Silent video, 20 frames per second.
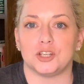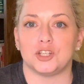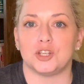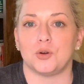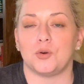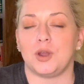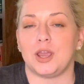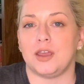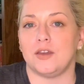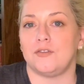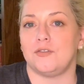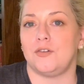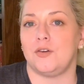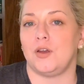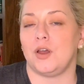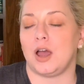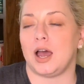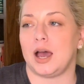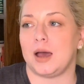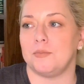So if
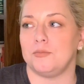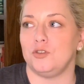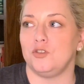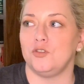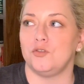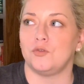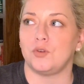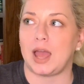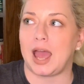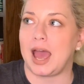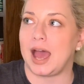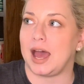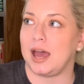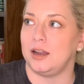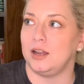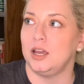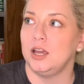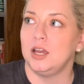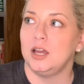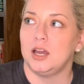you've had